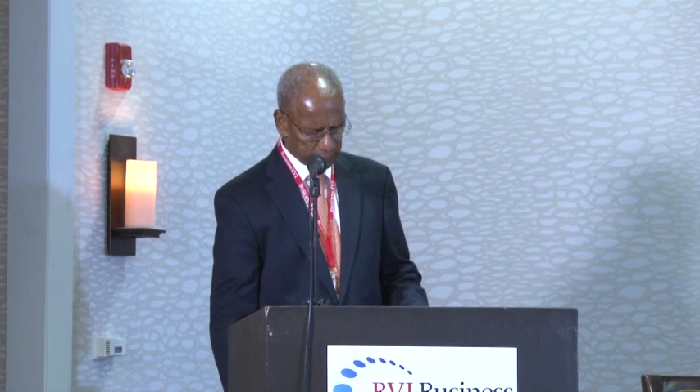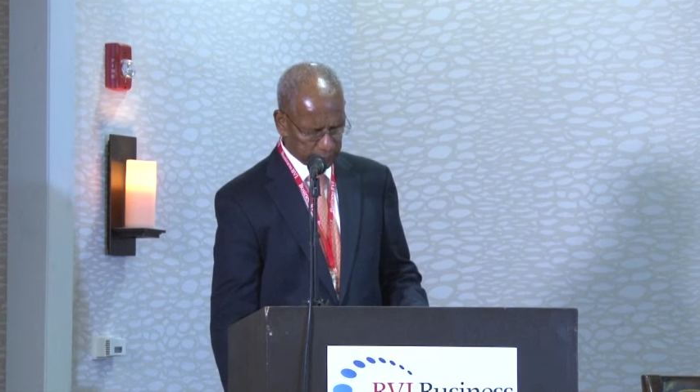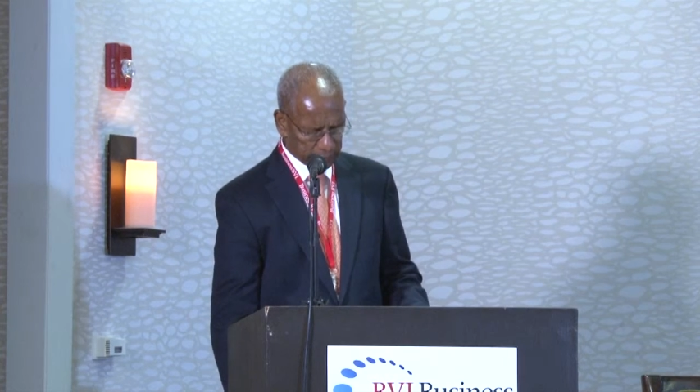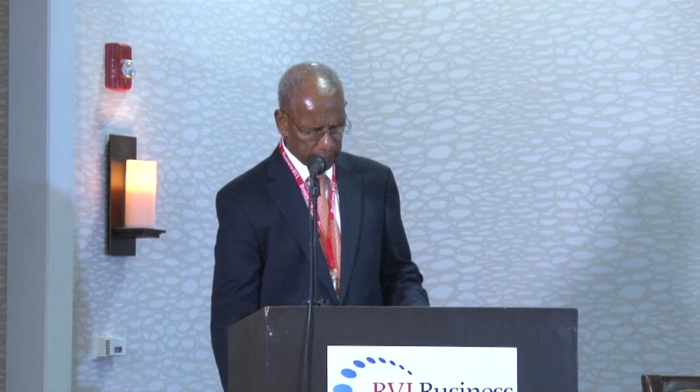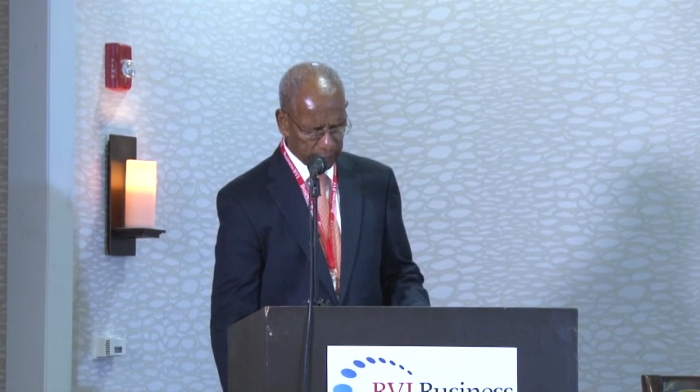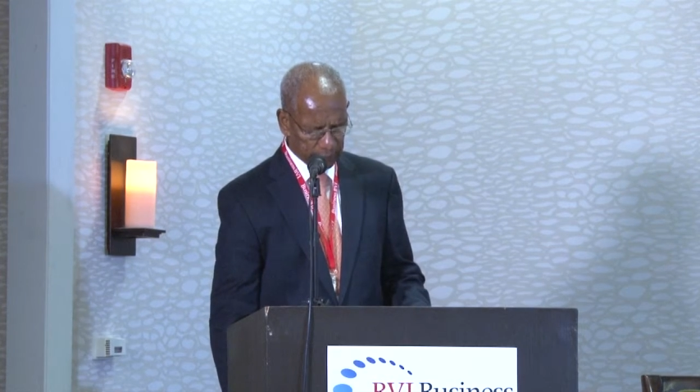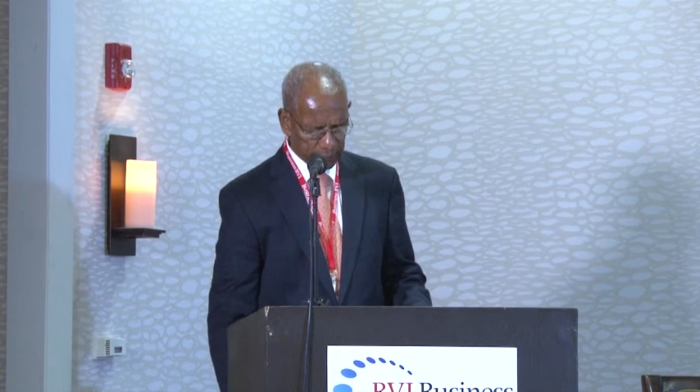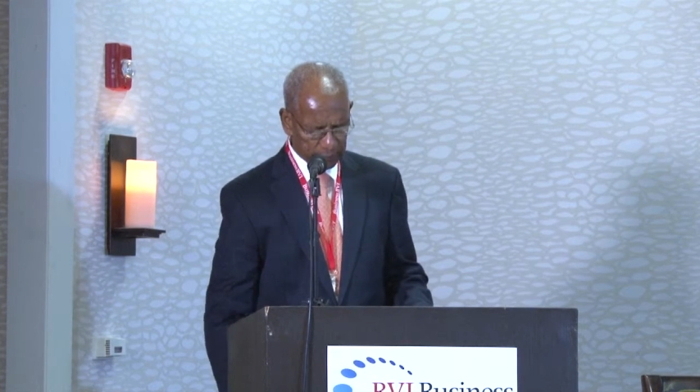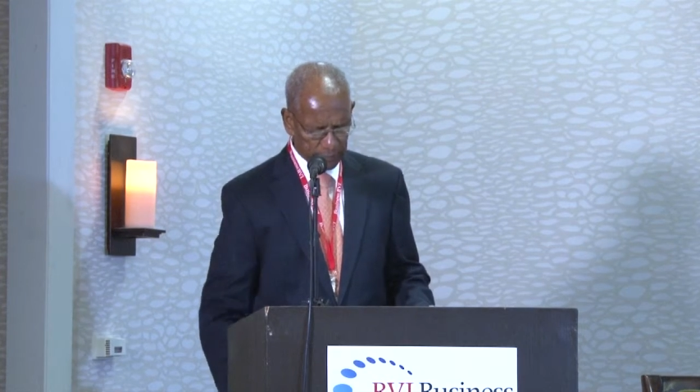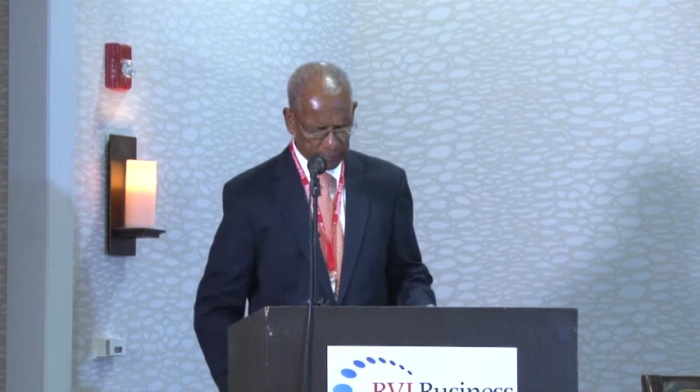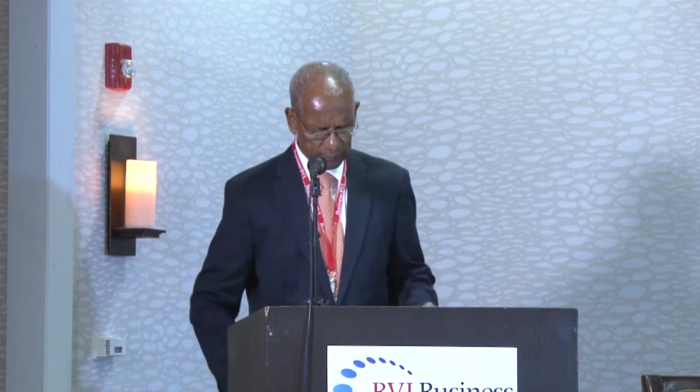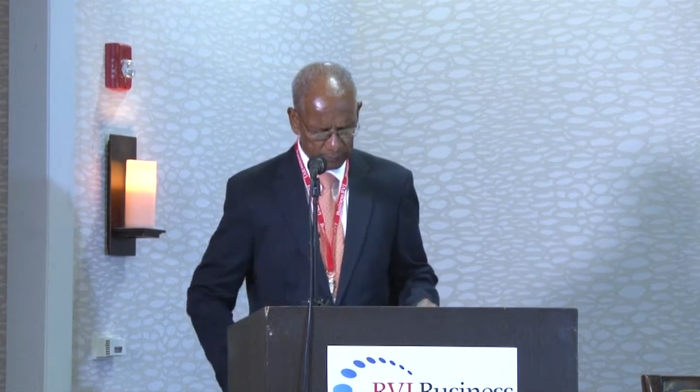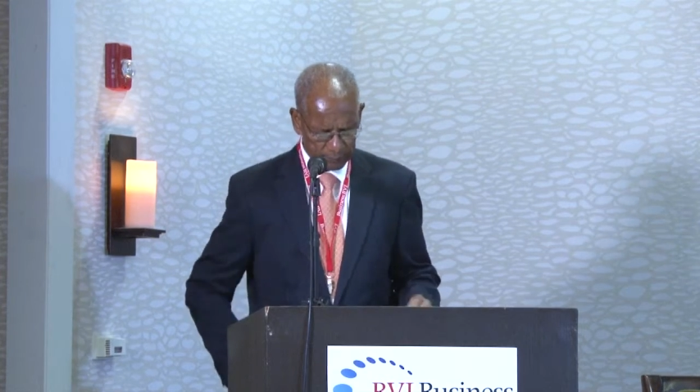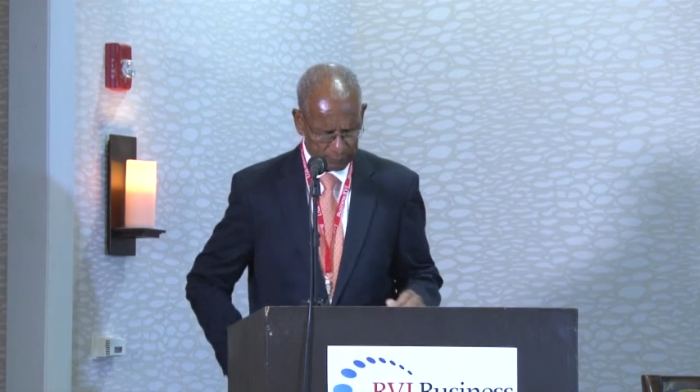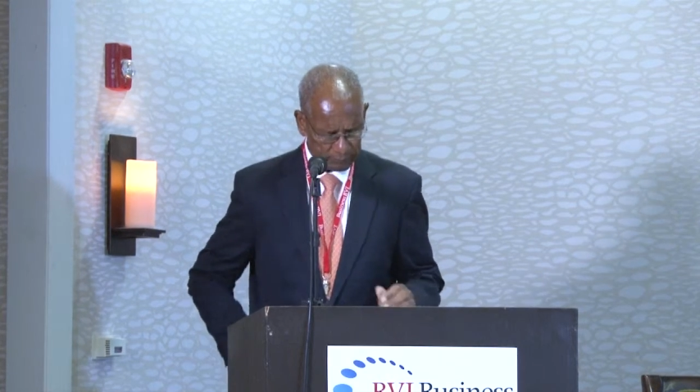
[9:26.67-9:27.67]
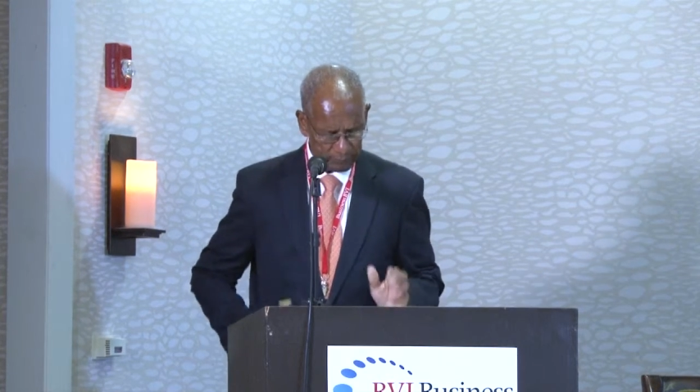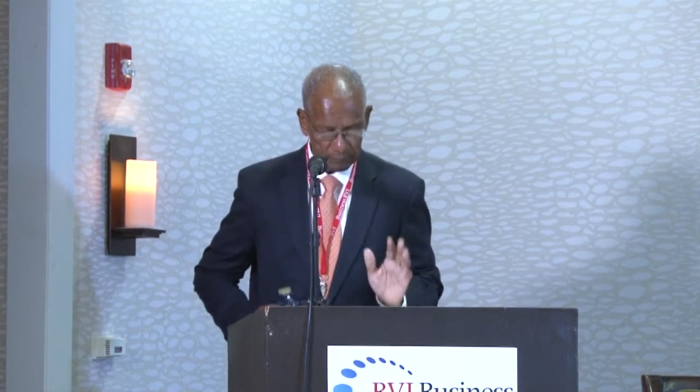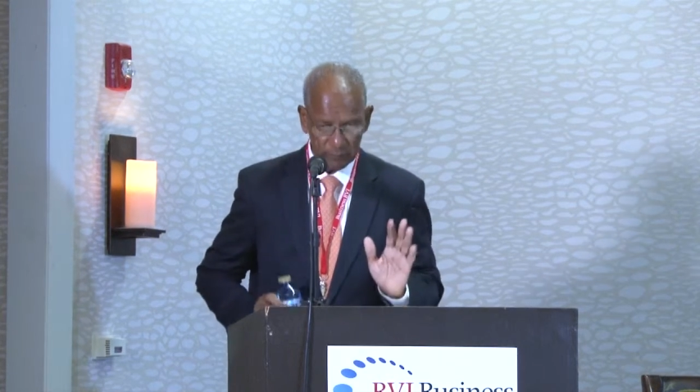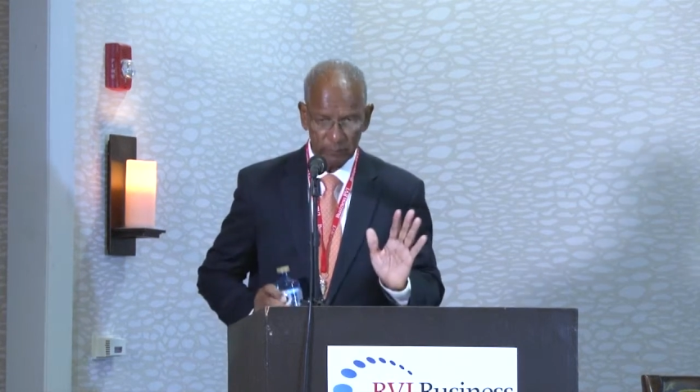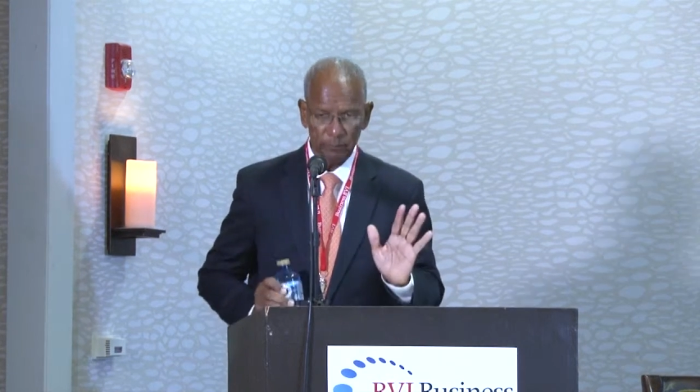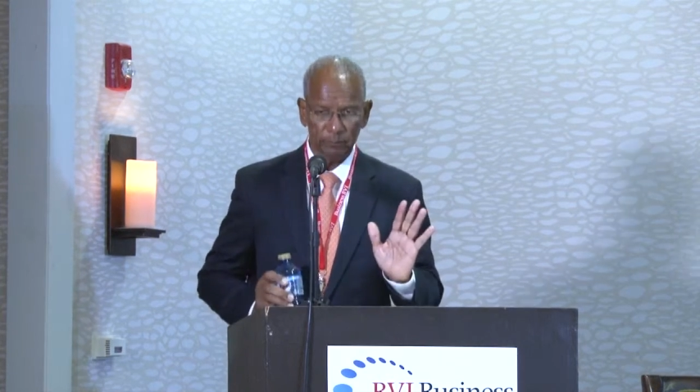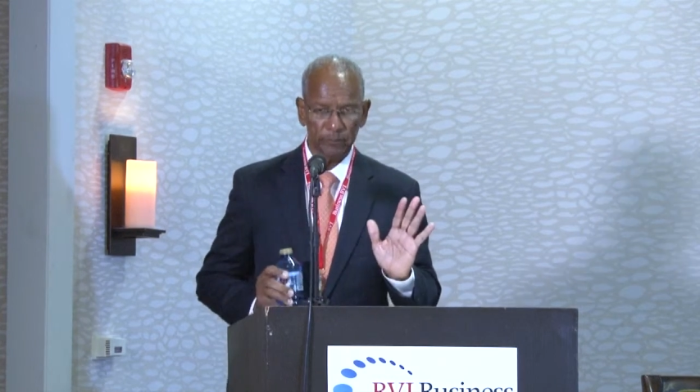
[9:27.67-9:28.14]
a timely manner.
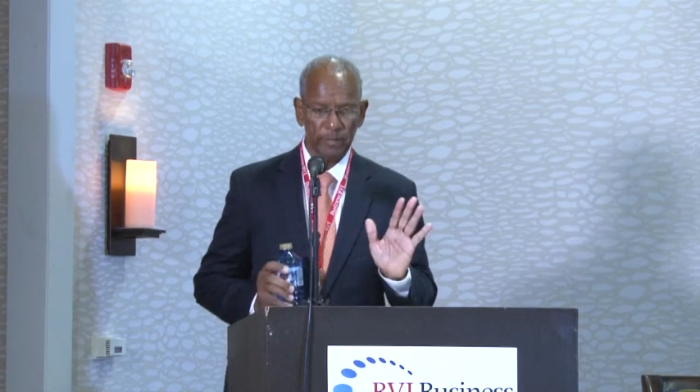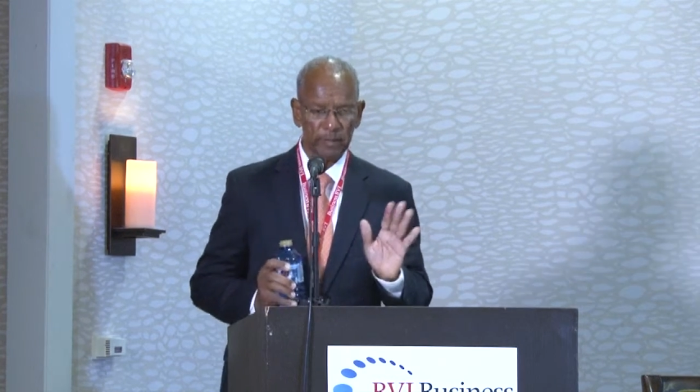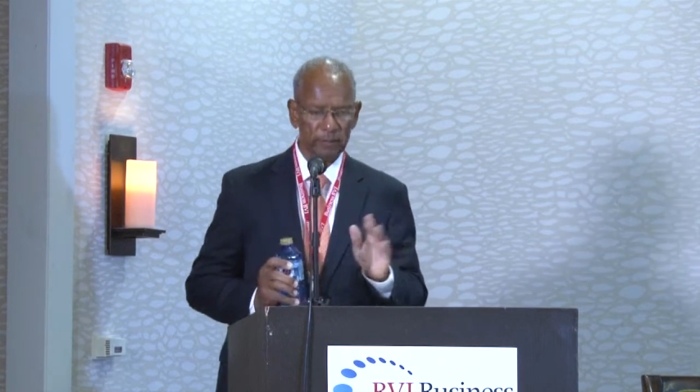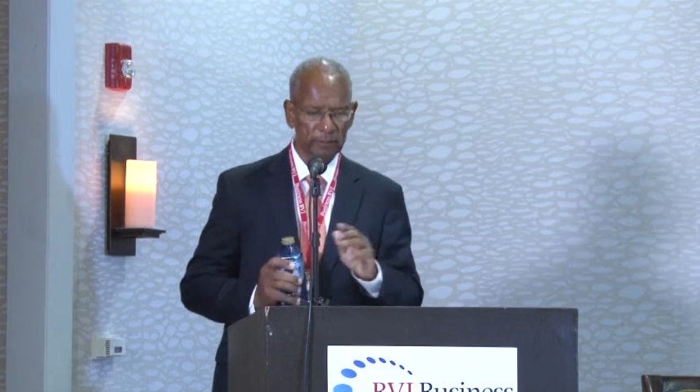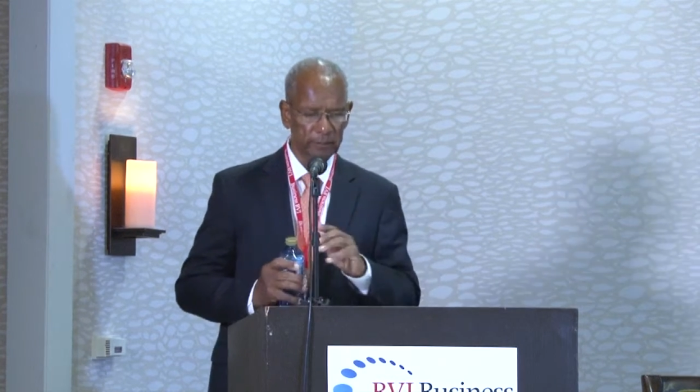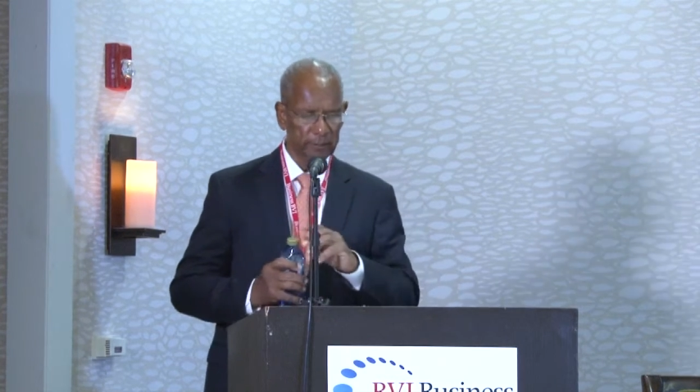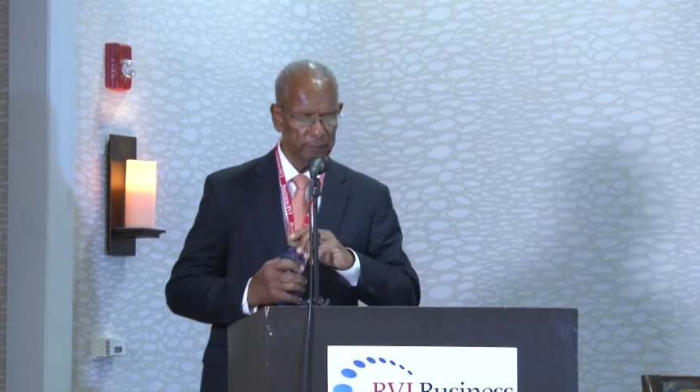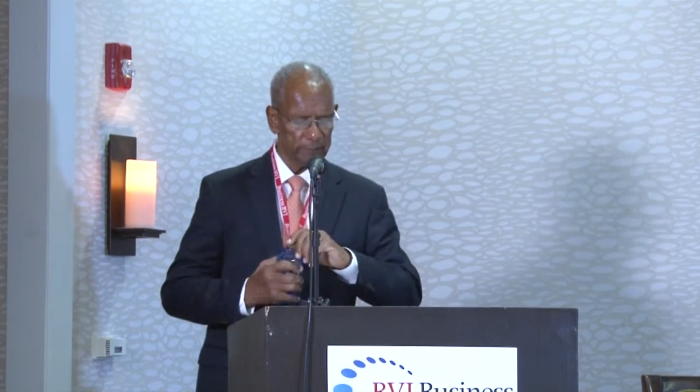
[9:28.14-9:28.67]
Pardon me.